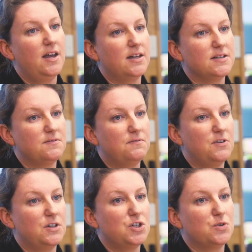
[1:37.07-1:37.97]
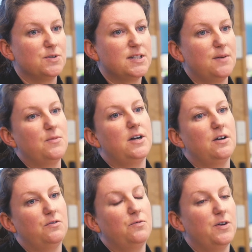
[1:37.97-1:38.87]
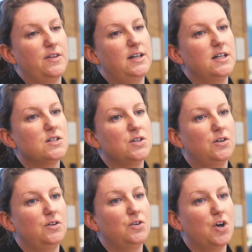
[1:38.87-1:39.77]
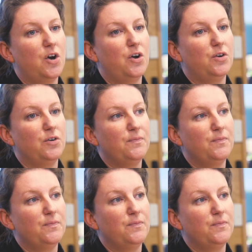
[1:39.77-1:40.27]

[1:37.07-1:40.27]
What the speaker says: It's very short summary of what they need to know,